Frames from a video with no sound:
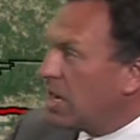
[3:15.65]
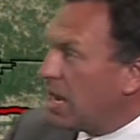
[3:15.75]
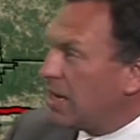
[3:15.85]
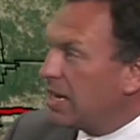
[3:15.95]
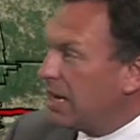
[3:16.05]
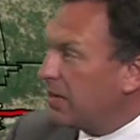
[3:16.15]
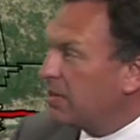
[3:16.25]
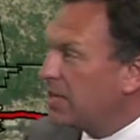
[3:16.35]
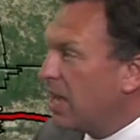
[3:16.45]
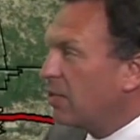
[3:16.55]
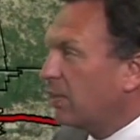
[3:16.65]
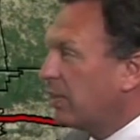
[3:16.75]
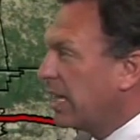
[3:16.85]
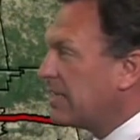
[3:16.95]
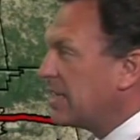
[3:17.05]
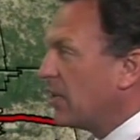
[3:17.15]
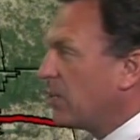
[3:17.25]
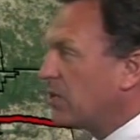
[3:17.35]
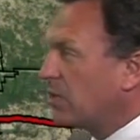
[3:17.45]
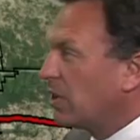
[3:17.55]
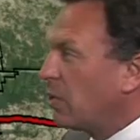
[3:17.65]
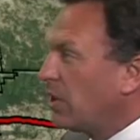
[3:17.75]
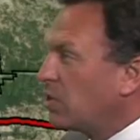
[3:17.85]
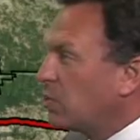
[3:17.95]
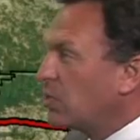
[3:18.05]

And down to the south with light southwesterly winds,